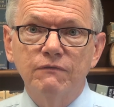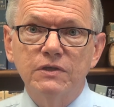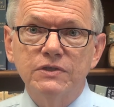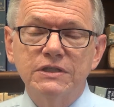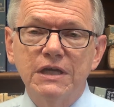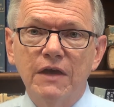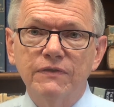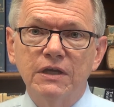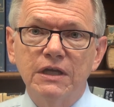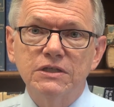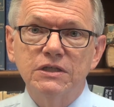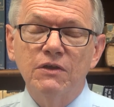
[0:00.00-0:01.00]
of his
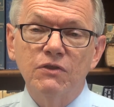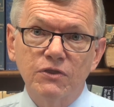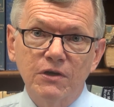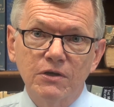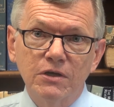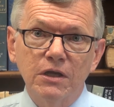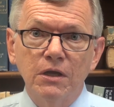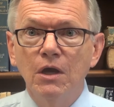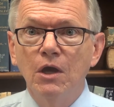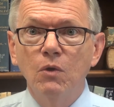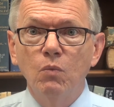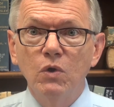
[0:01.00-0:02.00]
death in 1830,